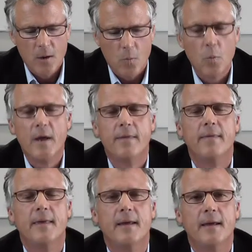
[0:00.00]

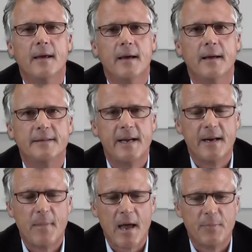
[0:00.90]
with the
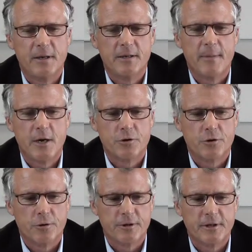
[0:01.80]
data mapping to make
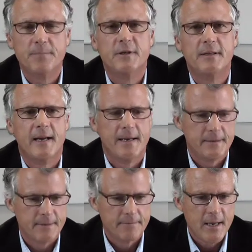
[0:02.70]
sure it's up to
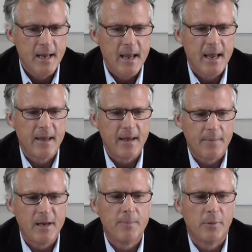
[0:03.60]
date and
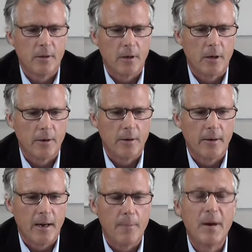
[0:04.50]
that people are
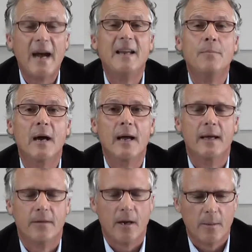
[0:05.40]
abiding by
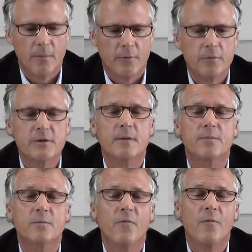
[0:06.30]
it through
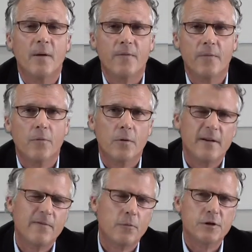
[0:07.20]
some
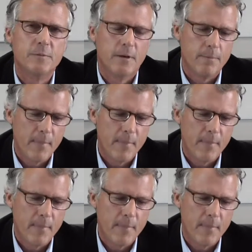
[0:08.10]
enforcement